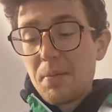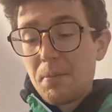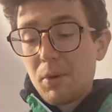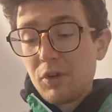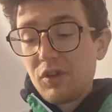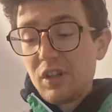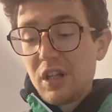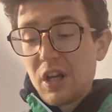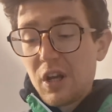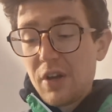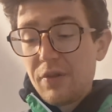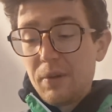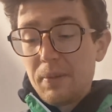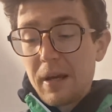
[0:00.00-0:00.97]
mossy,
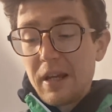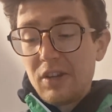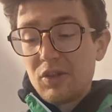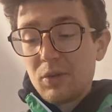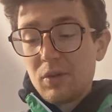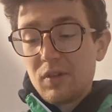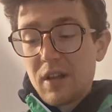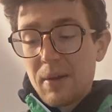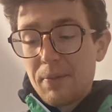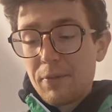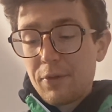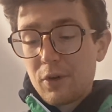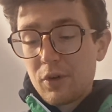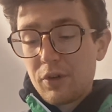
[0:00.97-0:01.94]
earthy base, so a
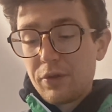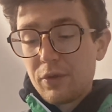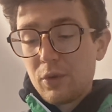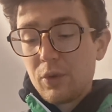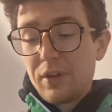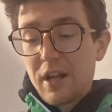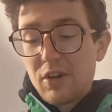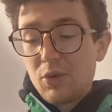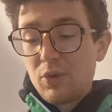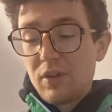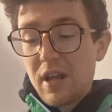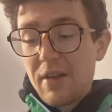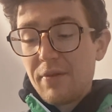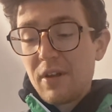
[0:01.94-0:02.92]
damp forest floor, natural
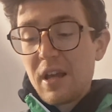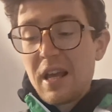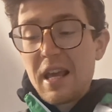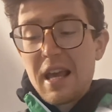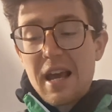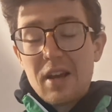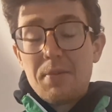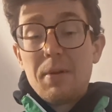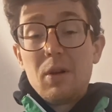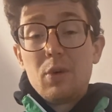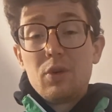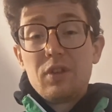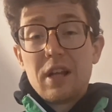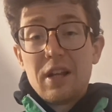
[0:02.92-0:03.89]
depth, and a bit
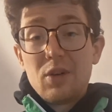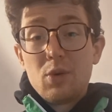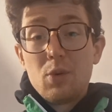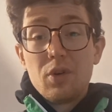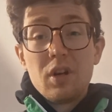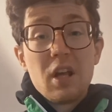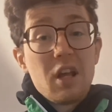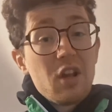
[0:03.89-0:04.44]
of sandalwood.